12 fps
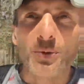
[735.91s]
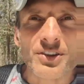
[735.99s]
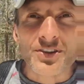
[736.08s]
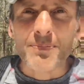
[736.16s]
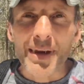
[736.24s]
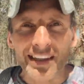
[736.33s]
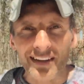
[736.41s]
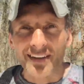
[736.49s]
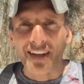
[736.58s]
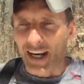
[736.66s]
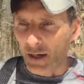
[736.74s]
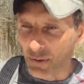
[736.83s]
Where's the medal
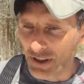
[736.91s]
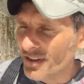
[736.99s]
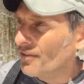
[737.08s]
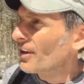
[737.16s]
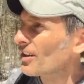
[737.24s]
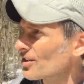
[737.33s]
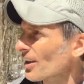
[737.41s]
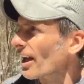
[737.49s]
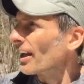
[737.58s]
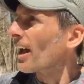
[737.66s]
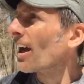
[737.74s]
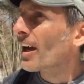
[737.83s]
today? Where's the finish line?